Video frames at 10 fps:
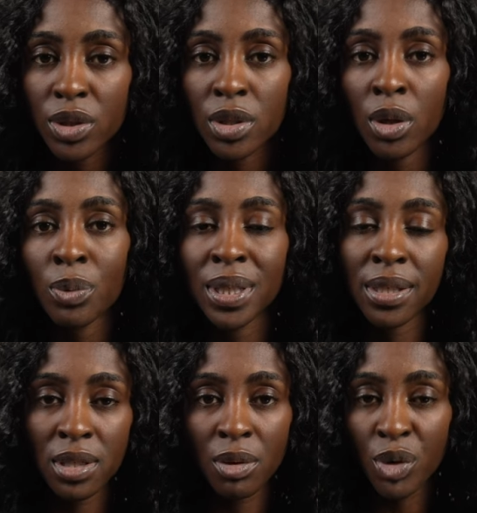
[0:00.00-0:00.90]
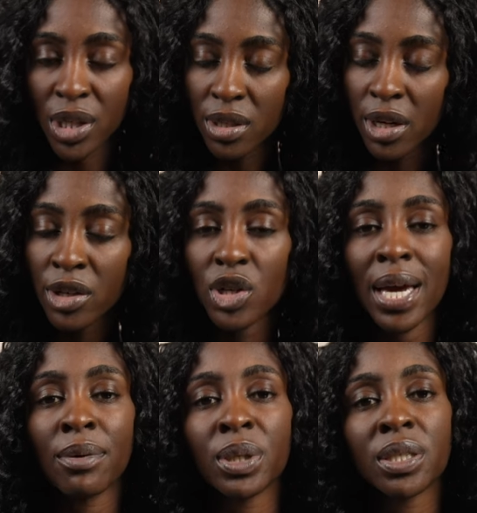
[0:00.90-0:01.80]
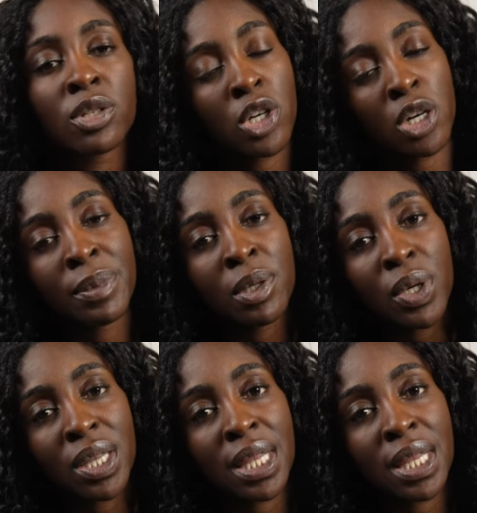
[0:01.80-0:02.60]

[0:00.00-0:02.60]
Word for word: So we did some research and we determined what